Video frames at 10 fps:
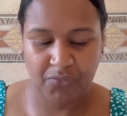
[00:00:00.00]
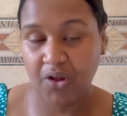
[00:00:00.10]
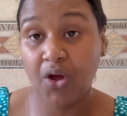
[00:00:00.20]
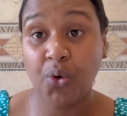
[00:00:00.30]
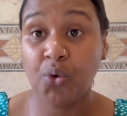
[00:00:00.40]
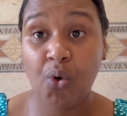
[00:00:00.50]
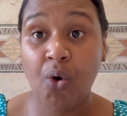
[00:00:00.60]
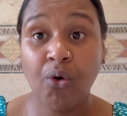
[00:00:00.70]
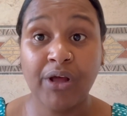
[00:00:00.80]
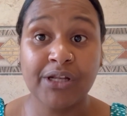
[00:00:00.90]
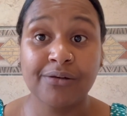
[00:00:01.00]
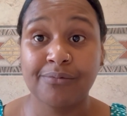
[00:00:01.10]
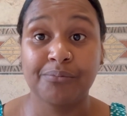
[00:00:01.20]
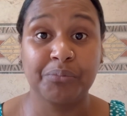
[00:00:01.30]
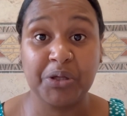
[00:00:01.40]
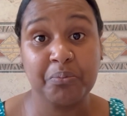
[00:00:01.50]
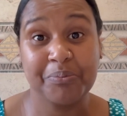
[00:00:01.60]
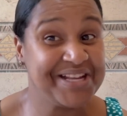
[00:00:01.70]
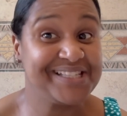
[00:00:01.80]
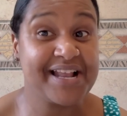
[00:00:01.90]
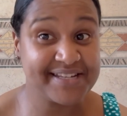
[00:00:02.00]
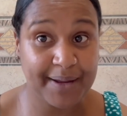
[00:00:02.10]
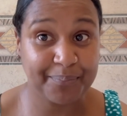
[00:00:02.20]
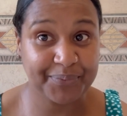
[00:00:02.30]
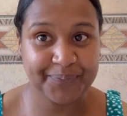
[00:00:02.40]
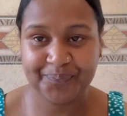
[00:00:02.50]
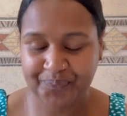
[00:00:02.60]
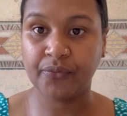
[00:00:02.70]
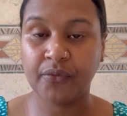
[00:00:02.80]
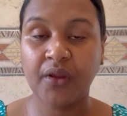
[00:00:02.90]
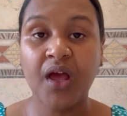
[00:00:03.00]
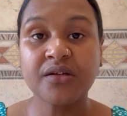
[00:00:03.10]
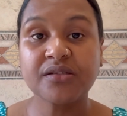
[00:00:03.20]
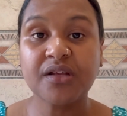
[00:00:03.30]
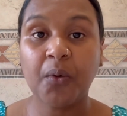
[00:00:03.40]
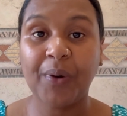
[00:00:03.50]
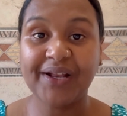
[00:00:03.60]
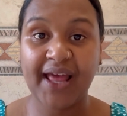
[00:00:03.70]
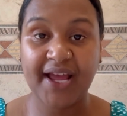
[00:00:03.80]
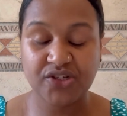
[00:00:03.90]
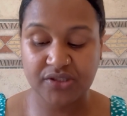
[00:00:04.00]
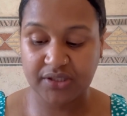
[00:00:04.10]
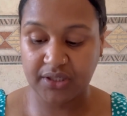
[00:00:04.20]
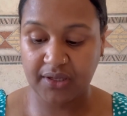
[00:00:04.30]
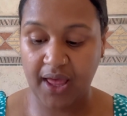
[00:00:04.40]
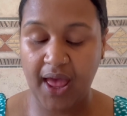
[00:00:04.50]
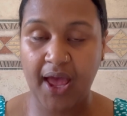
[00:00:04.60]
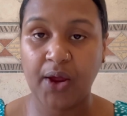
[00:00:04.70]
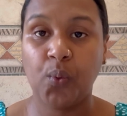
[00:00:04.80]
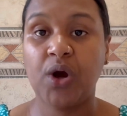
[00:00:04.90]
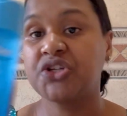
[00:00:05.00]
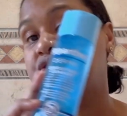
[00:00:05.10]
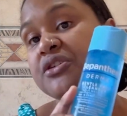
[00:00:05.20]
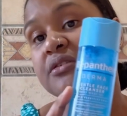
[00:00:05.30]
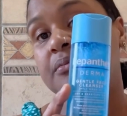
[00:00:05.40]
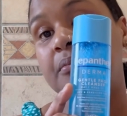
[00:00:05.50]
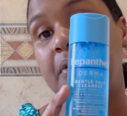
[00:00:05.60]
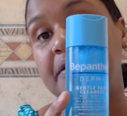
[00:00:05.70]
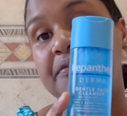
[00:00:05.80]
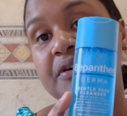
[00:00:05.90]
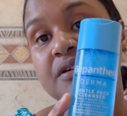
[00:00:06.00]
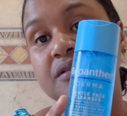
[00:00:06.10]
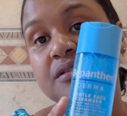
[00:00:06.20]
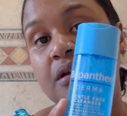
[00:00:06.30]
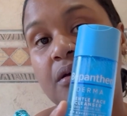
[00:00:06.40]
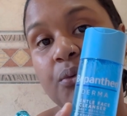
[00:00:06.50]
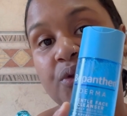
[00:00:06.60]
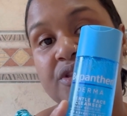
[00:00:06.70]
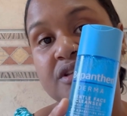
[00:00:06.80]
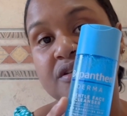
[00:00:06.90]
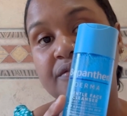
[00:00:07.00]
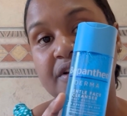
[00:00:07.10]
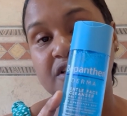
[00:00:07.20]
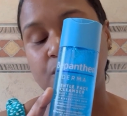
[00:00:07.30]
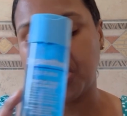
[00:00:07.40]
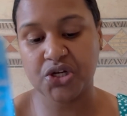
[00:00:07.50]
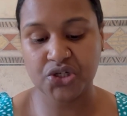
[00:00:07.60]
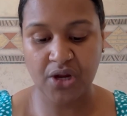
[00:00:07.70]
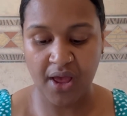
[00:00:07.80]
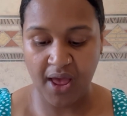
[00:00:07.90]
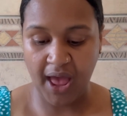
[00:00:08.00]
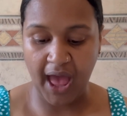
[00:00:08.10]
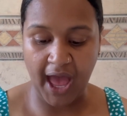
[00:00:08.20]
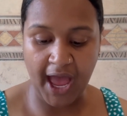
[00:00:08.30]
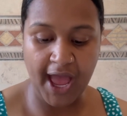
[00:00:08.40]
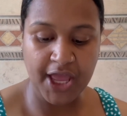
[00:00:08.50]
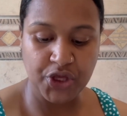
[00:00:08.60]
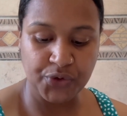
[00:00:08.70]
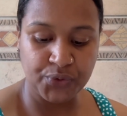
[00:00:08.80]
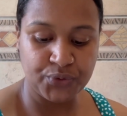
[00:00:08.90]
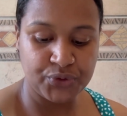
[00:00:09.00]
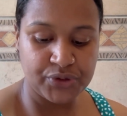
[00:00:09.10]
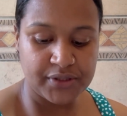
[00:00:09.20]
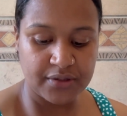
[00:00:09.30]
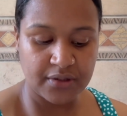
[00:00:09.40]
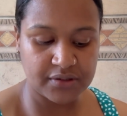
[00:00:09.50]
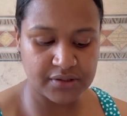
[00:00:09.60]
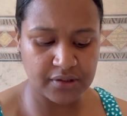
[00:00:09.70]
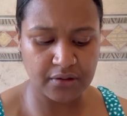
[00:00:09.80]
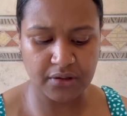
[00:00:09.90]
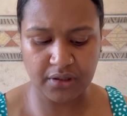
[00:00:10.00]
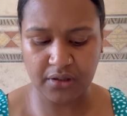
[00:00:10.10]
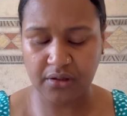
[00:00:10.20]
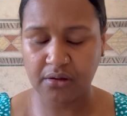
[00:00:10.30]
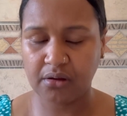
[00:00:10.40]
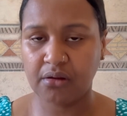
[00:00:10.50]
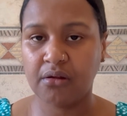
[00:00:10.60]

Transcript: go wrong and be messed up. So what I just did, I washed my face with this face wash. I used Silky,